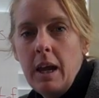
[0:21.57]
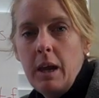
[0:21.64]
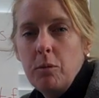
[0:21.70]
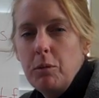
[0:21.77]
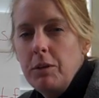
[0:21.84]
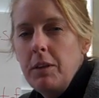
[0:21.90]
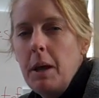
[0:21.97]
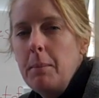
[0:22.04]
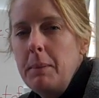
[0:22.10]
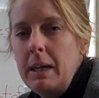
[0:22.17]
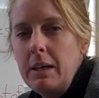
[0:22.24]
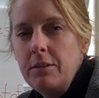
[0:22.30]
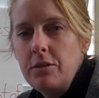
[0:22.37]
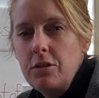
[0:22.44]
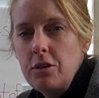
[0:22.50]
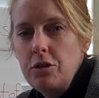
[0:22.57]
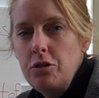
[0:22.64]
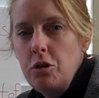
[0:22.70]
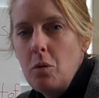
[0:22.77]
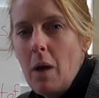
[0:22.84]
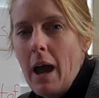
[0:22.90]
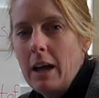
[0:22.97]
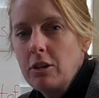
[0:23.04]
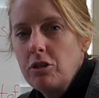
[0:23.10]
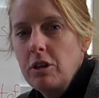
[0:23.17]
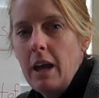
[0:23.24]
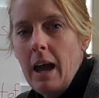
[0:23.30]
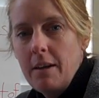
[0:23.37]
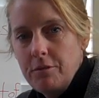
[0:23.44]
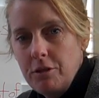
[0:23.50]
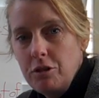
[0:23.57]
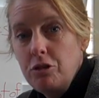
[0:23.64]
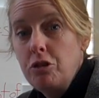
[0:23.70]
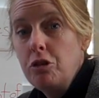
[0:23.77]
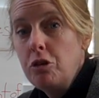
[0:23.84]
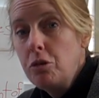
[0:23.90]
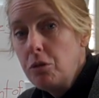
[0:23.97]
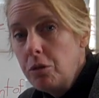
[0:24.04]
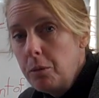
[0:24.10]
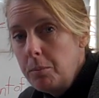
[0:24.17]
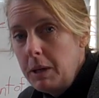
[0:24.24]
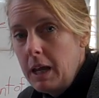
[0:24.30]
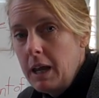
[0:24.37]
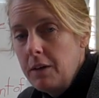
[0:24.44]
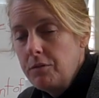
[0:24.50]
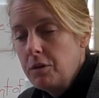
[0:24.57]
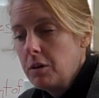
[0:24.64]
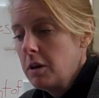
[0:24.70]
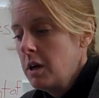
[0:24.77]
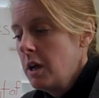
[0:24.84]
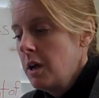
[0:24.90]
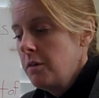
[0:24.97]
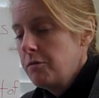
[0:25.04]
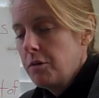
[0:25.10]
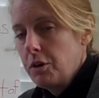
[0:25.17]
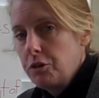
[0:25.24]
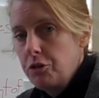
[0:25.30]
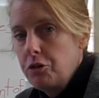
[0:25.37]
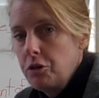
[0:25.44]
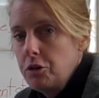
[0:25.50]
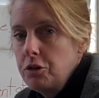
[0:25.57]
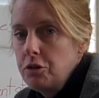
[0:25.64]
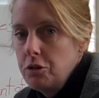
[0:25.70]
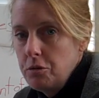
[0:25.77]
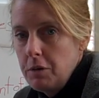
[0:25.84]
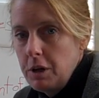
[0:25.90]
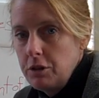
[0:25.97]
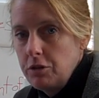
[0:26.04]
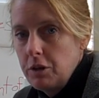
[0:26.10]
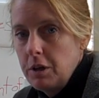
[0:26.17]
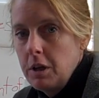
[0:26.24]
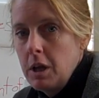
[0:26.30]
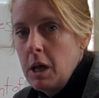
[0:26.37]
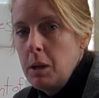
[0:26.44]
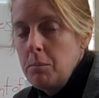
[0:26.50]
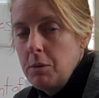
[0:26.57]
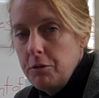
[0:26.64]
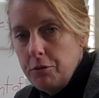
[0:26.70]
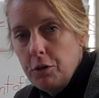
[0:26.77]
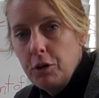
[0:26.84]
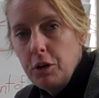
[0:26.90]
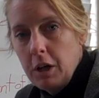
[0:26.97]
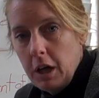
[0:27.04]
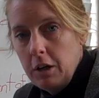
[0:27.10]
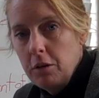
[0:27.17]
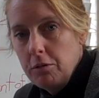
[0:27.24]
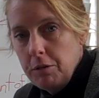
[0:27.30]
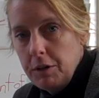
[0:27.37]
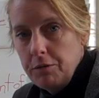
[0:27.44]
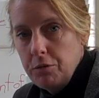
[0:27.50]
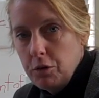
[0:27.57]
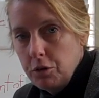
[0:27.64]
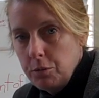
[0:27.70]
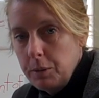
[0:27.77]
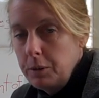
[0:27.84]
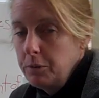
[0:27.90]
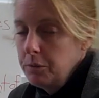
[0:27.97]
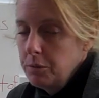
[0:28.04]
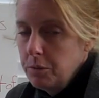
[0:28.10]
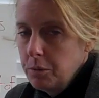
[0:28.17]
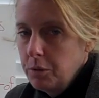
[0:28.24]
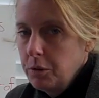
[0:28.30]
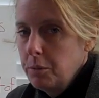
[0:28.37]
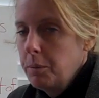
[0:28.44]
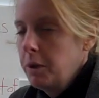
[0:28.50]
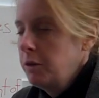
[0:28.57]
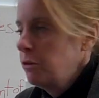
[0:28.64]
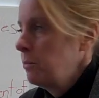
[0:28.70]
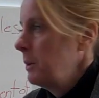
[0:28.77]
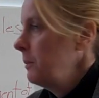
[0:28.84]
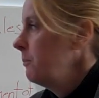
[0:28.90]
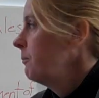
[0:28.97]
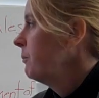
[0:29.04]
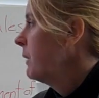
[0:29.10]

and what that means is you actually have to do the behavior for a certain duration before you get your reinforcement or your punishment.